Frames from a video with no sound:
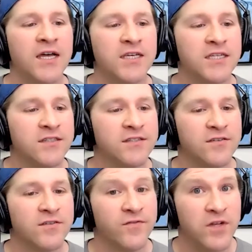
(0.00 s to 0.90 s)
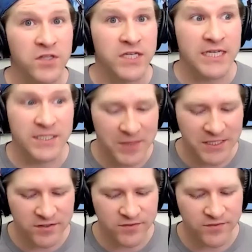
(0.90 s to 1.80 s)
It's fairly
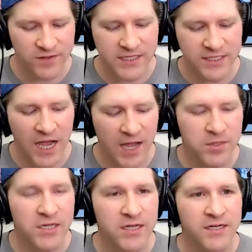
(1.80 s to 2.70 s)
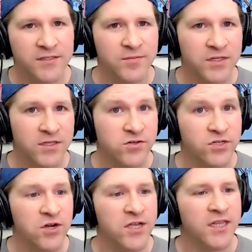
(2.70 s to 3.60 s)
expensive as a hobby and as something that you
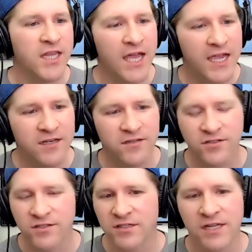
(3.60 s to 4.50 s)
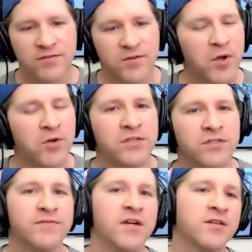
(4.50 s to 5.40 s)
share online. There's just a lot of components.
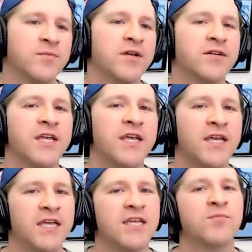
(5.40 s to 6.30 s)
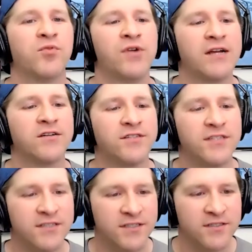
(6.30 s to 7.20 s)
We've talked about it in prior
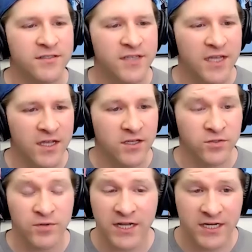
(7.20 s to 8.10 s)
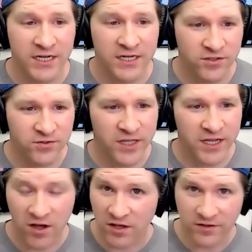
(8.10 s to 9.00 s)
seasons, so we're not going to get into like
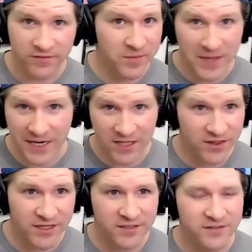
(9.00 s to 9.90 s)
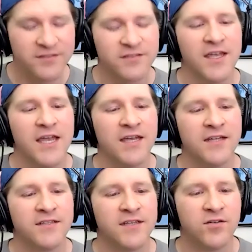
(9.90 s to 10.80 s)
all of the many things
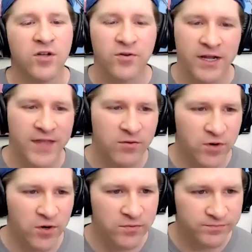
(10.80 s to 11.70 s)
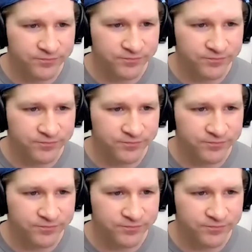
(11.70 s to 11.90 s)
and go down that road,